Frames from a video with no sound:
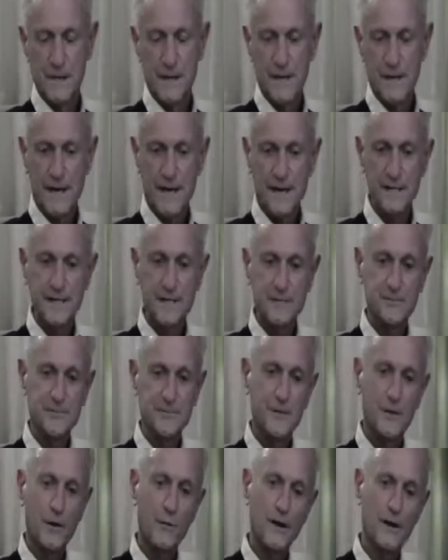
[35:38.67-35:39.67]
And if you
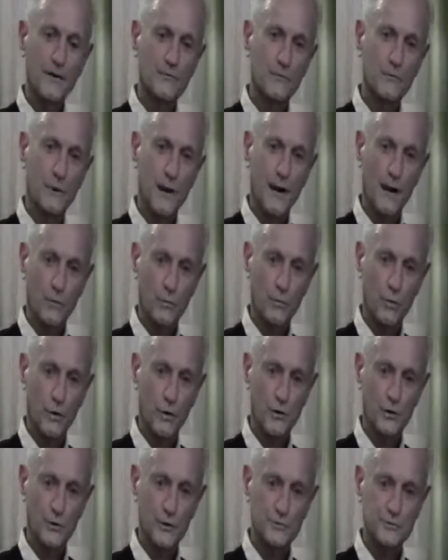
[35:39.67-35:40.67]
don't have the right
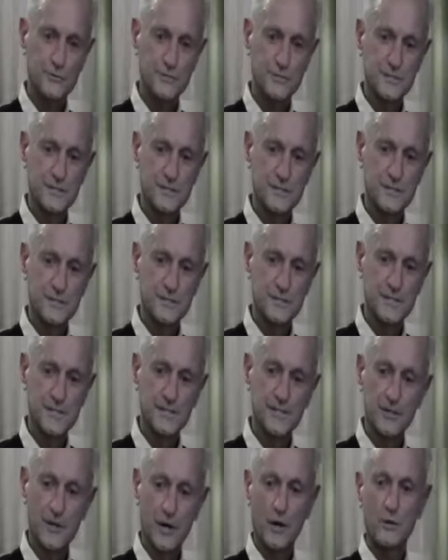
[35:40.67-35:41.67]
words, then
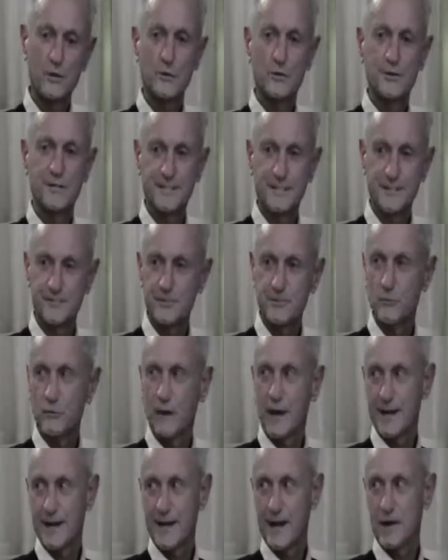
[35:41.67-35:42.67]
you're not going to get the
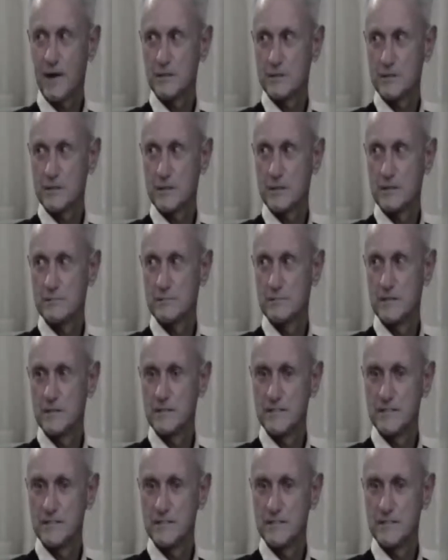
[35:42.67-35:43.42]
right outcome.